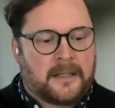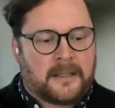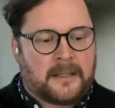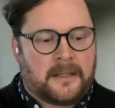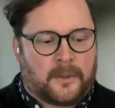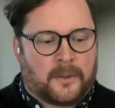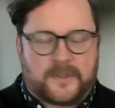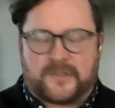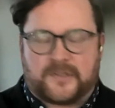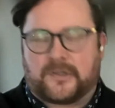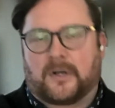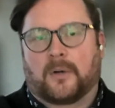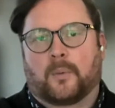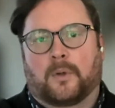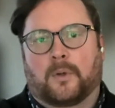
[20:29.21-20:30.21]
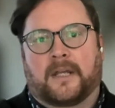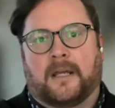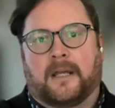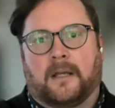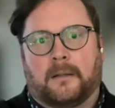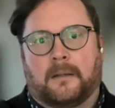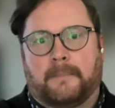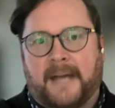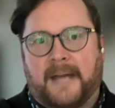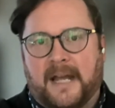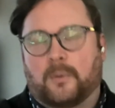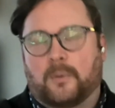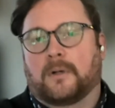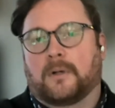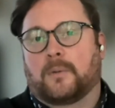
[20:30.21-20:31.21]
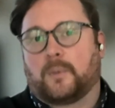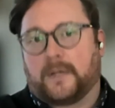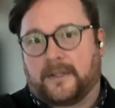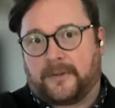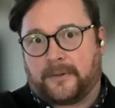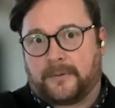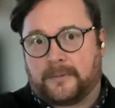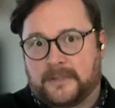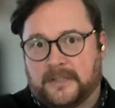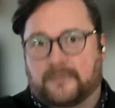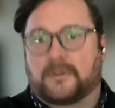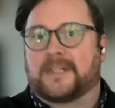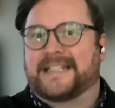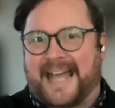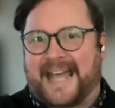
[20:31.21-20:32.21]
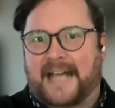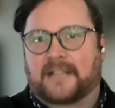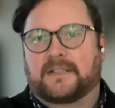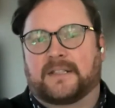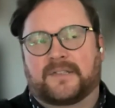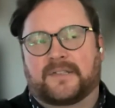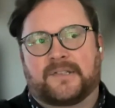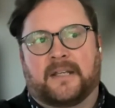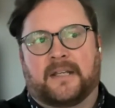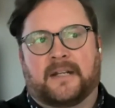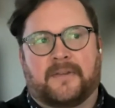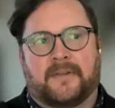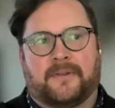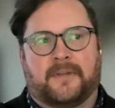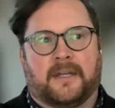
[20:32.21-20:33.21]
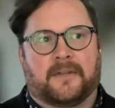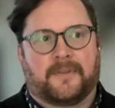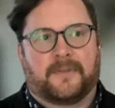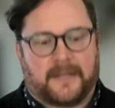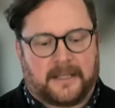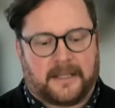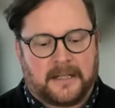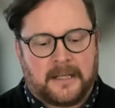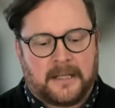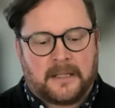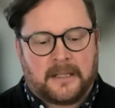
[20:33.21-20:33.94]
we start working backward with different tactics. And I think that